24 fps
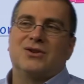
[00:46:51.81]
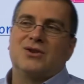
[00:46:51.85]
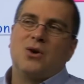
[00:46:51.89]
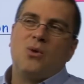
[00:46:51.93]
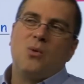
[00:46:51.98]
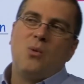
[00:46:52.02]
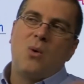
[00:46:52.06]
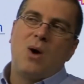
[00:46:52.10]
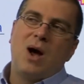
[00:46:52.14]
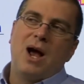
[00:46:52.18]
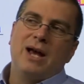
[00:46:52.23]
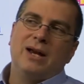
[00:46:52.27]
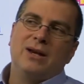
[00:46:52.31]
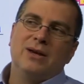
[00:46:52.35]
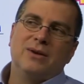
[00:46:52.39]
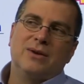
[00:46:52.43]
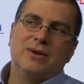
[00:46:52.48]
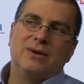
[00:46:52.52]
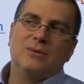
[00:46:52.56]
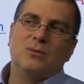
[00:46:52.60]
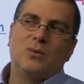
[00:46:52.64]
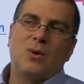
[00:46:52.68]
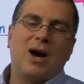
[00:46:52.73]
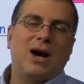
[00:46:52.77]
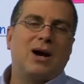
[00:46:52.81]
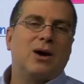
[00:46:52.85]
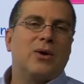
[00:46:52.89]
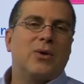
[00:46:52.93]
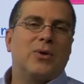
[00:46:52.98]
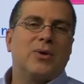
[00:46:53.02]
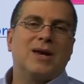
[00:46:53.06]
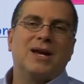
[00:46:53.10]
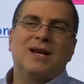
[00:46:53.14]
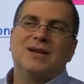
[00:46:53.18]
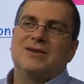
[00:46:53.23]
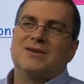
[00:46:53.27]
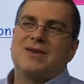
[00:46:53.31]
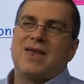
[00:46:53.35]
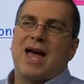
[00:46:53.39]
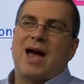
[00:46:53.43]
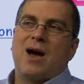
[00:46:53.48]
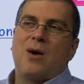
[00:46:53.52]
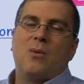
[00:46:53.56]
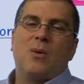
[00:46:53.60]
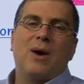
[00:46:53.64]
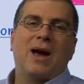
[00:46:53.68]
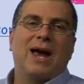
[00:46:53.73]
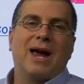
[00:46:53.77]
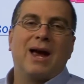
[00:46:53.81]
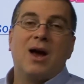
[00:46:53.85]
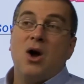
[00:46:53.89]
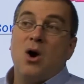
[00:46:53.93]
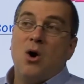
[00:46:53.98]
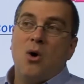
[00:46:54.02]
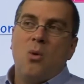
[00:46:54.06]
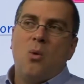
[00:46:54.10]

You know, why are things that way?